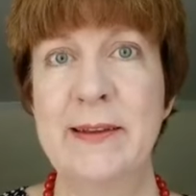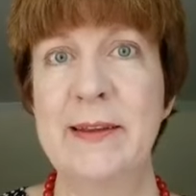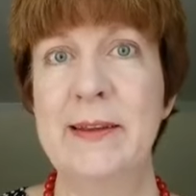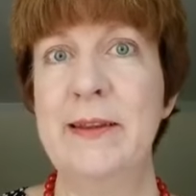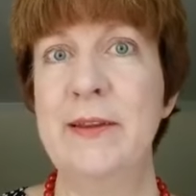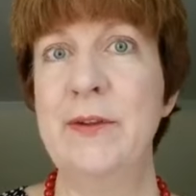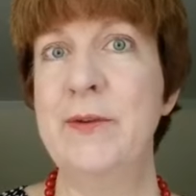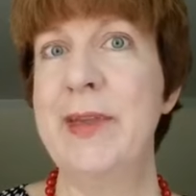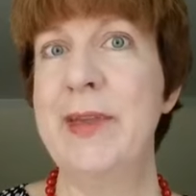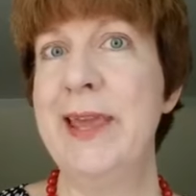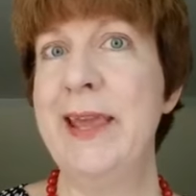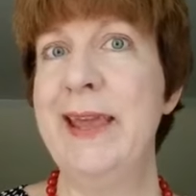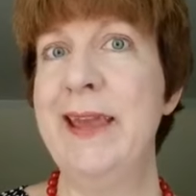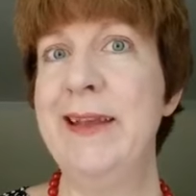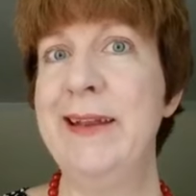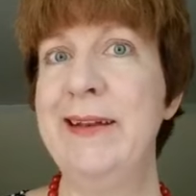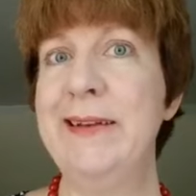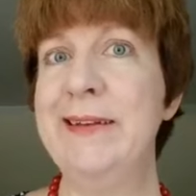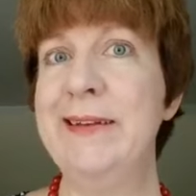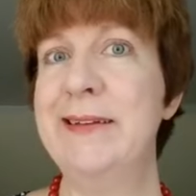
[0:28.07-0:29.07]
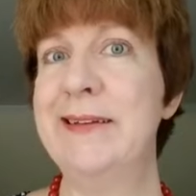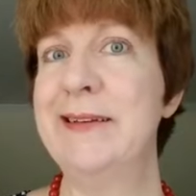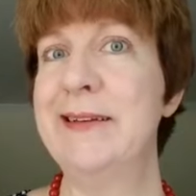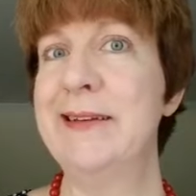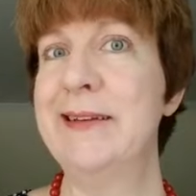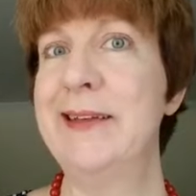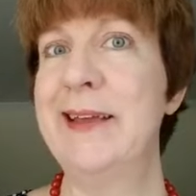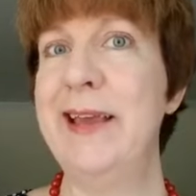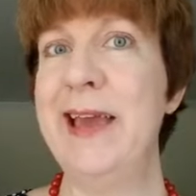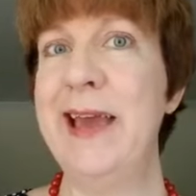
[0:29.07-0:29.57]
you can't
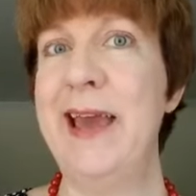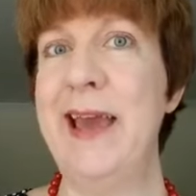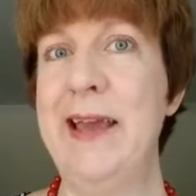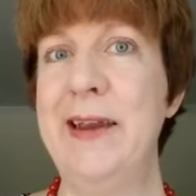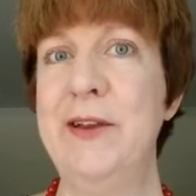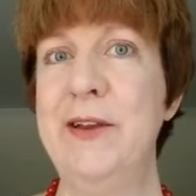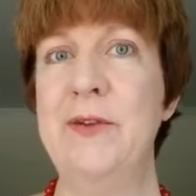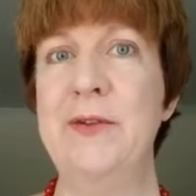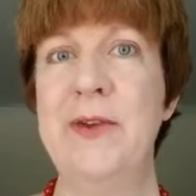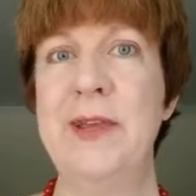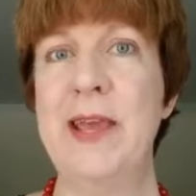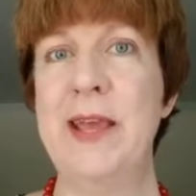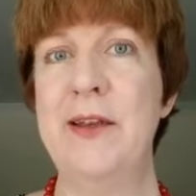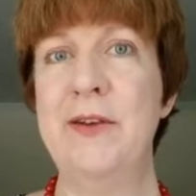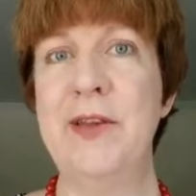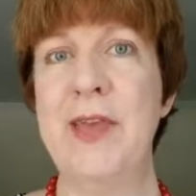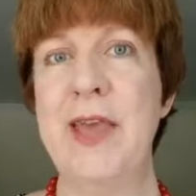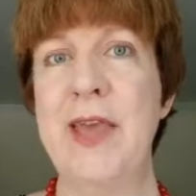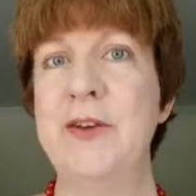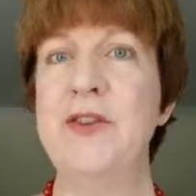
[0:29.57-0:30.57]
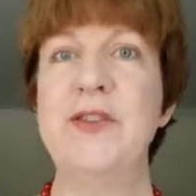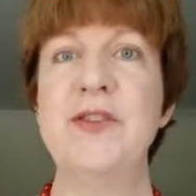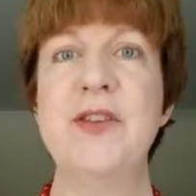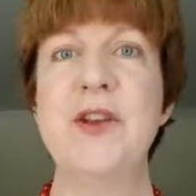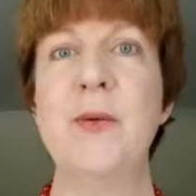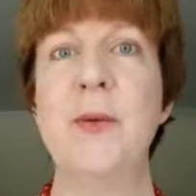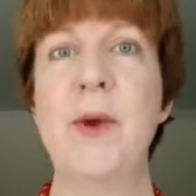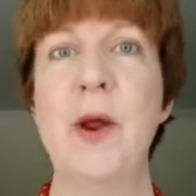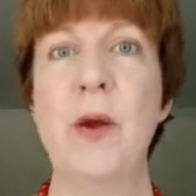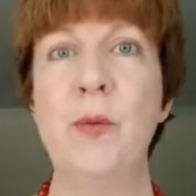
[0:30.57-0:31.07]
get. You can't just sit
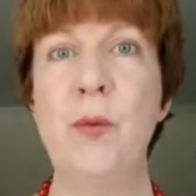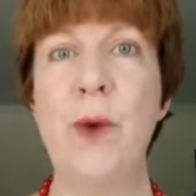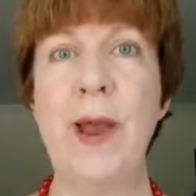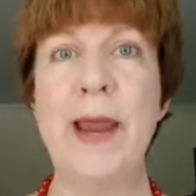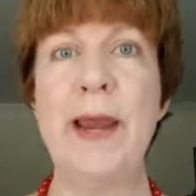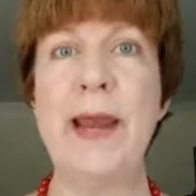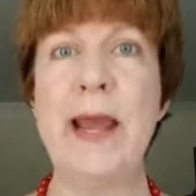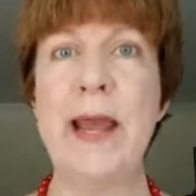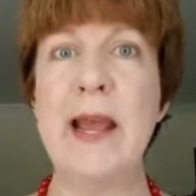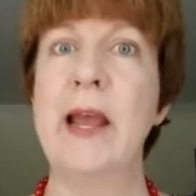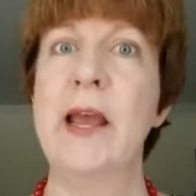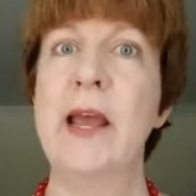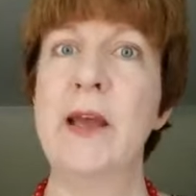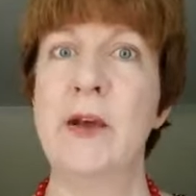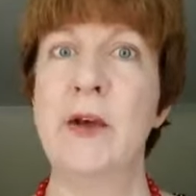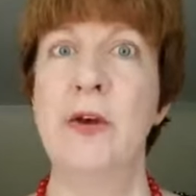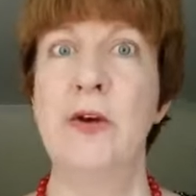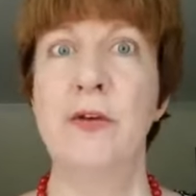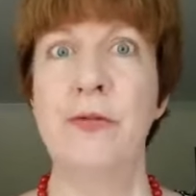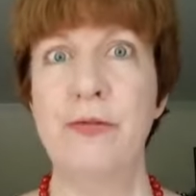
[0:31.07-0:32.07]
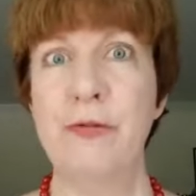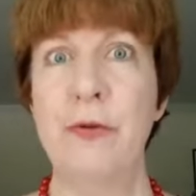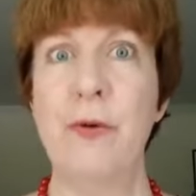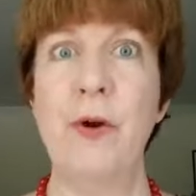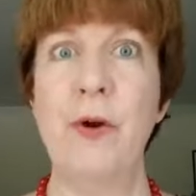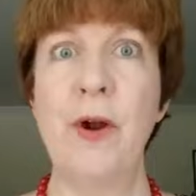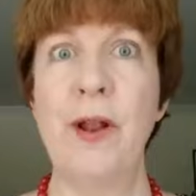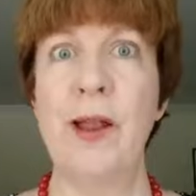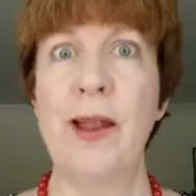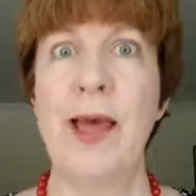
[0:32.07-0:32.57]
around waiting
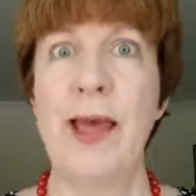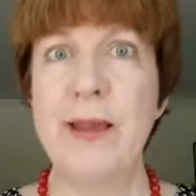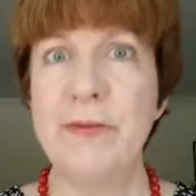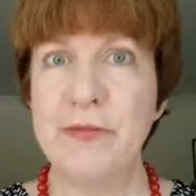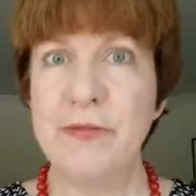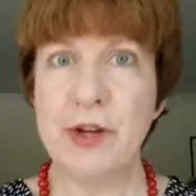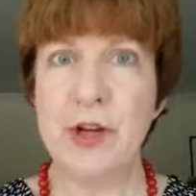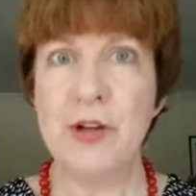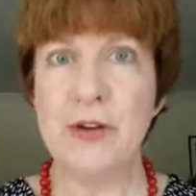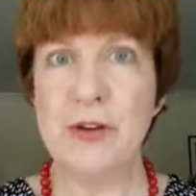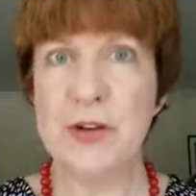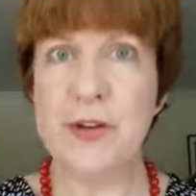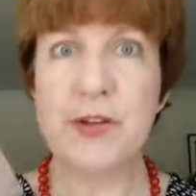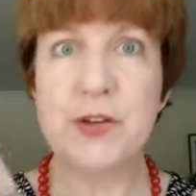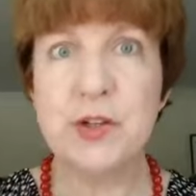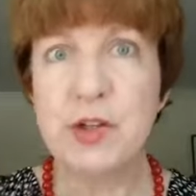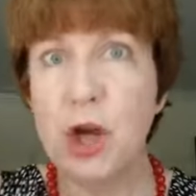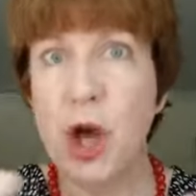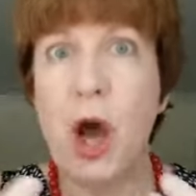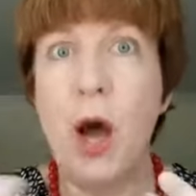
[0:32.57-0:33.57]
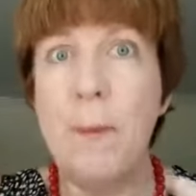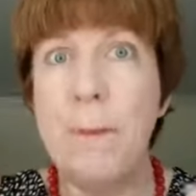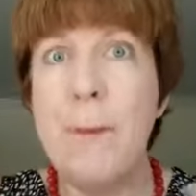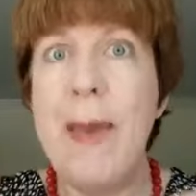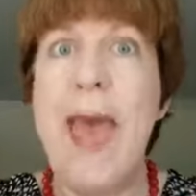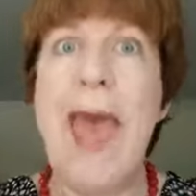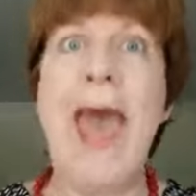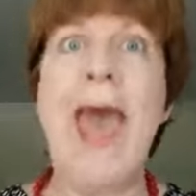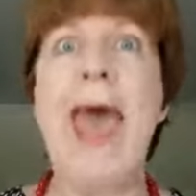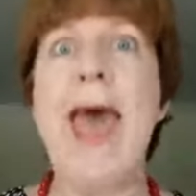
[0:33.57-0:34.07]
for life to just
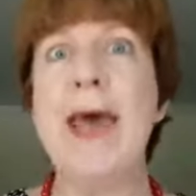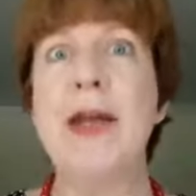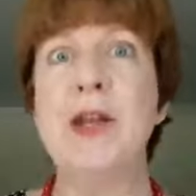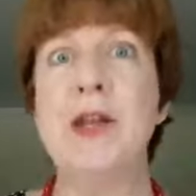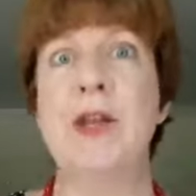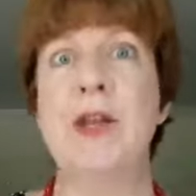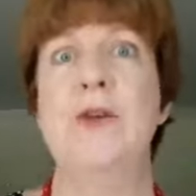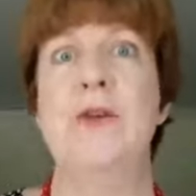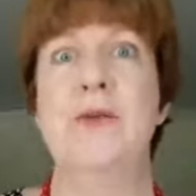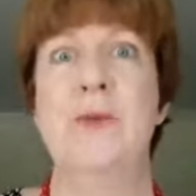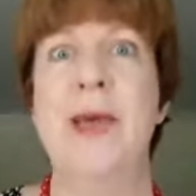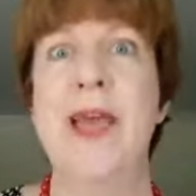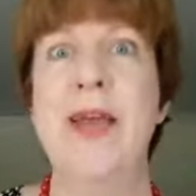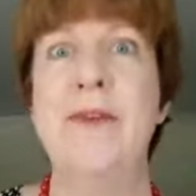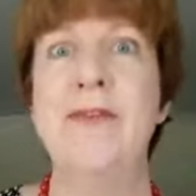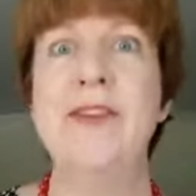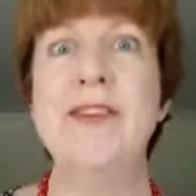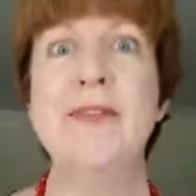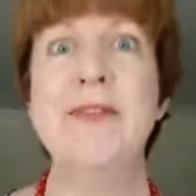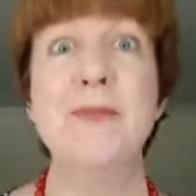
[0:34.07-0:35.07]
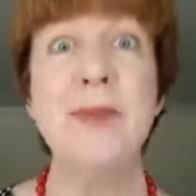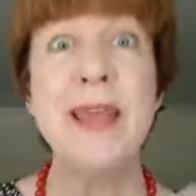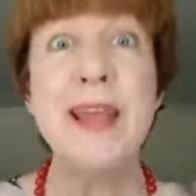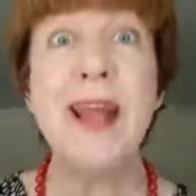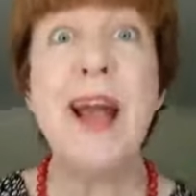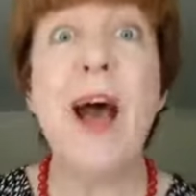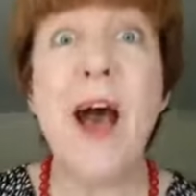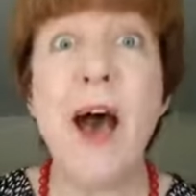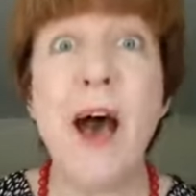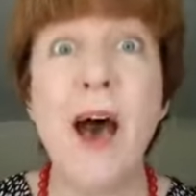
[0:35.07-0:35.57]
come at you. We have to speak
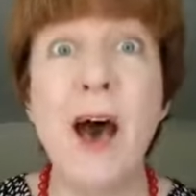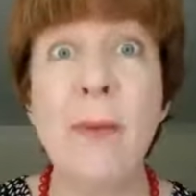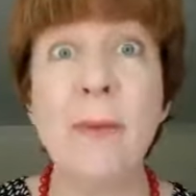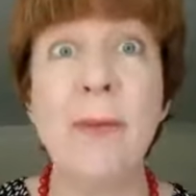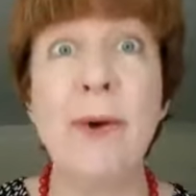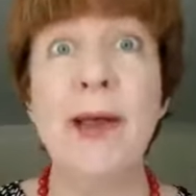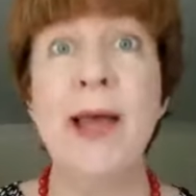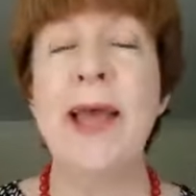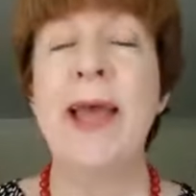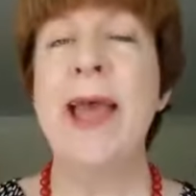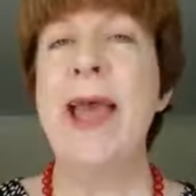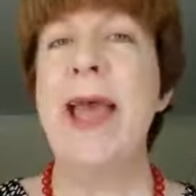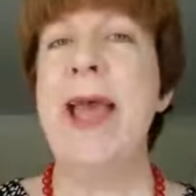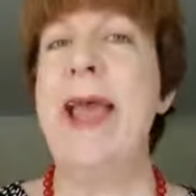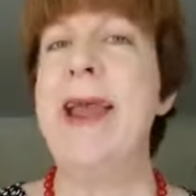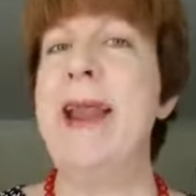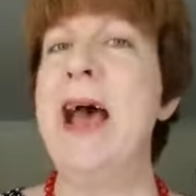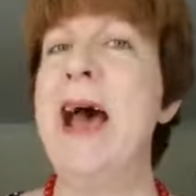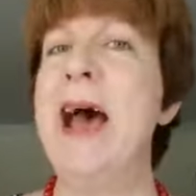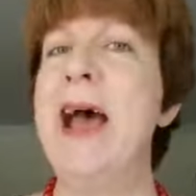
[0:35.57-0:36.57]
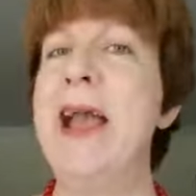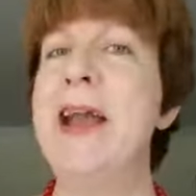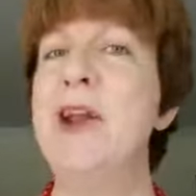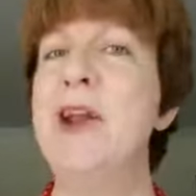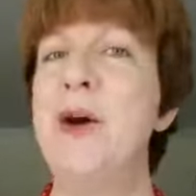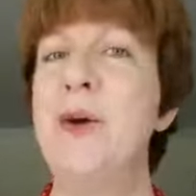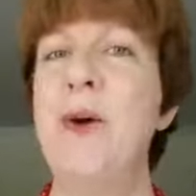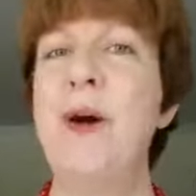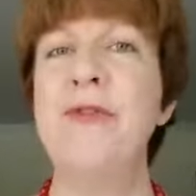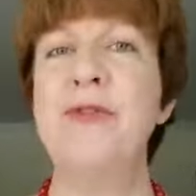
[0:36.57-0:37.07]
up. And I
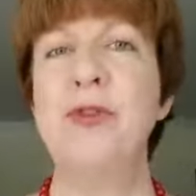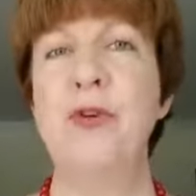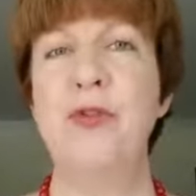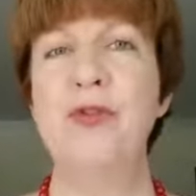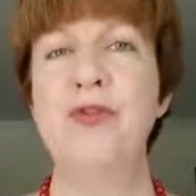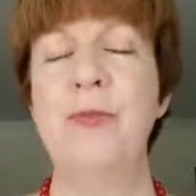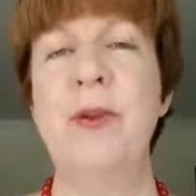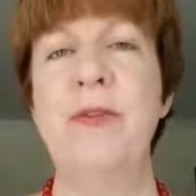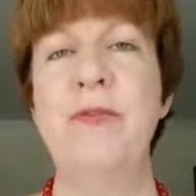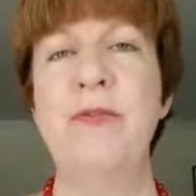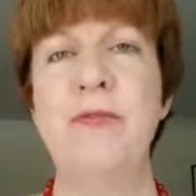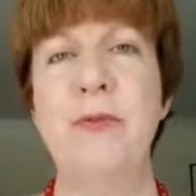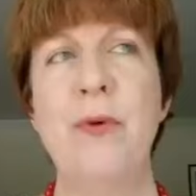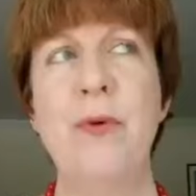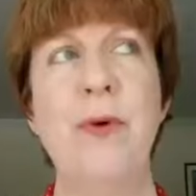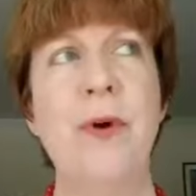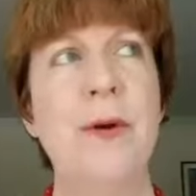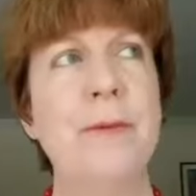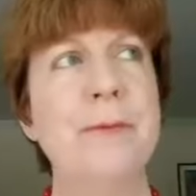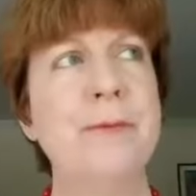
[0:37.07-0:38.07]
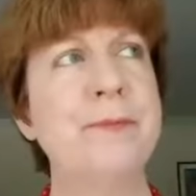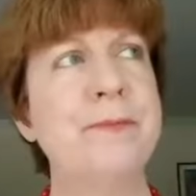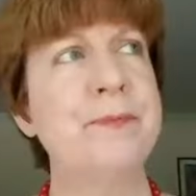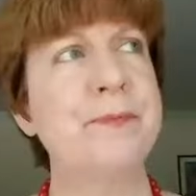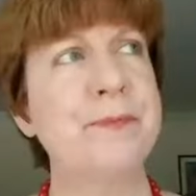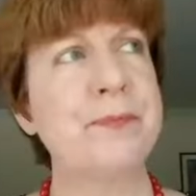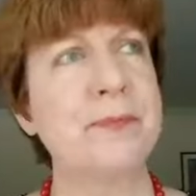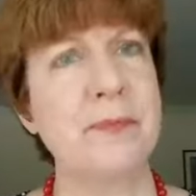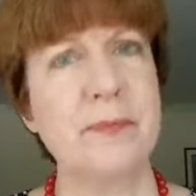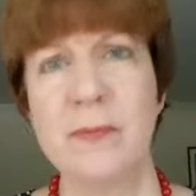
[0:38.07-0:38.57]
know I've told you before
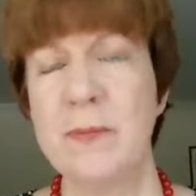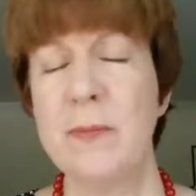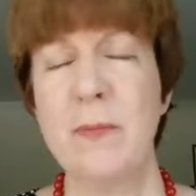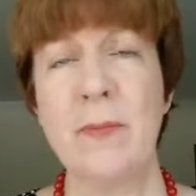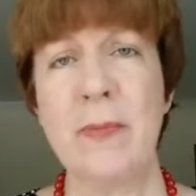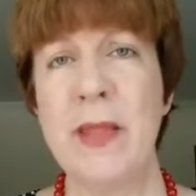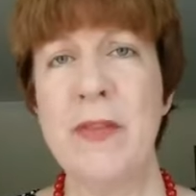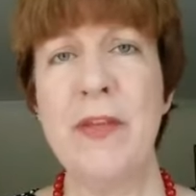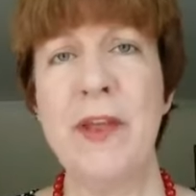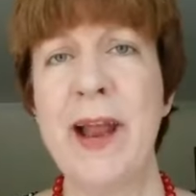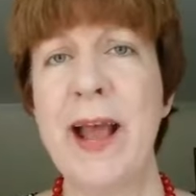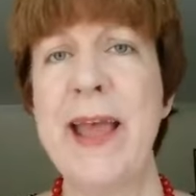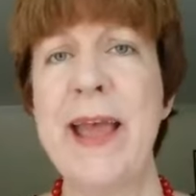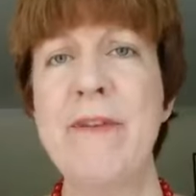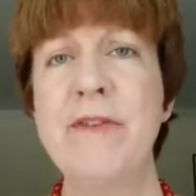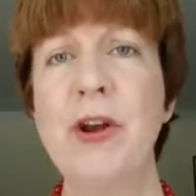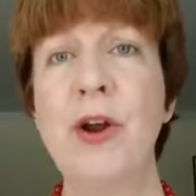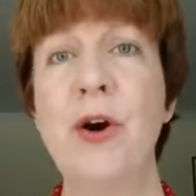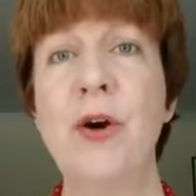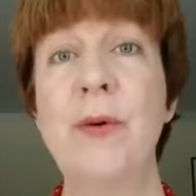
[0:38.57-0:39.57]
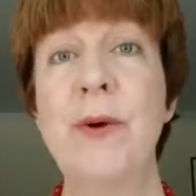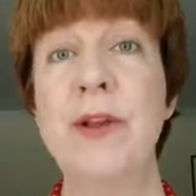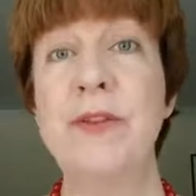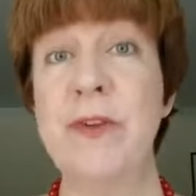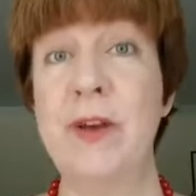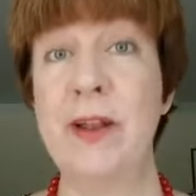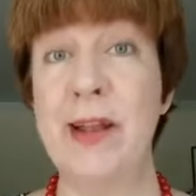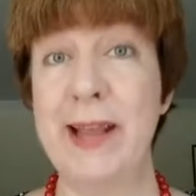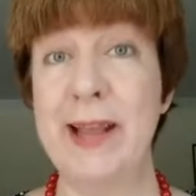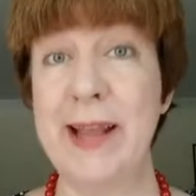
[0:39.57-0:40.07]
that I haven't always
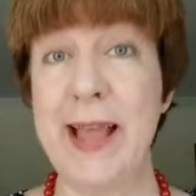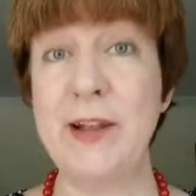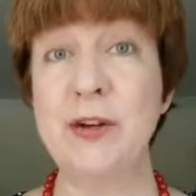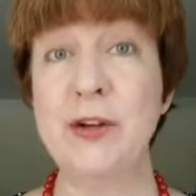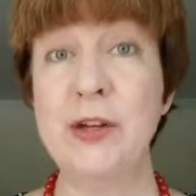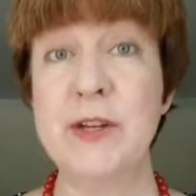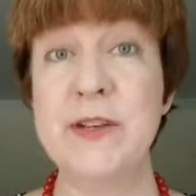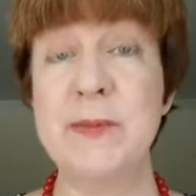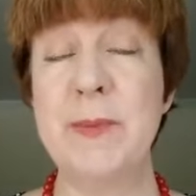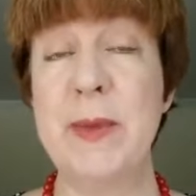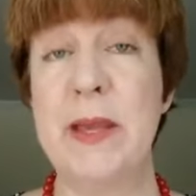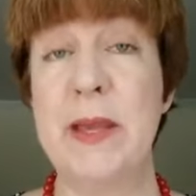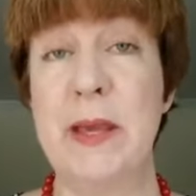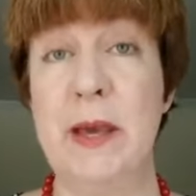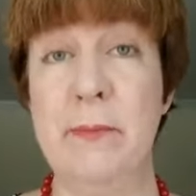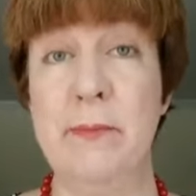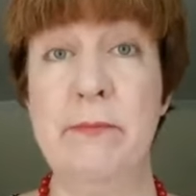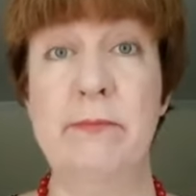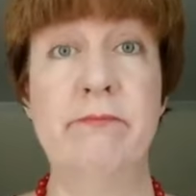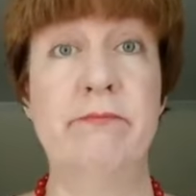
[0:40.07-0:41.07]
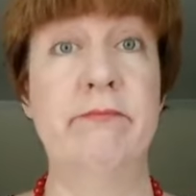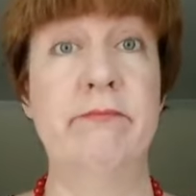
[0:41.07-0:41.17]
felt like I could speak up,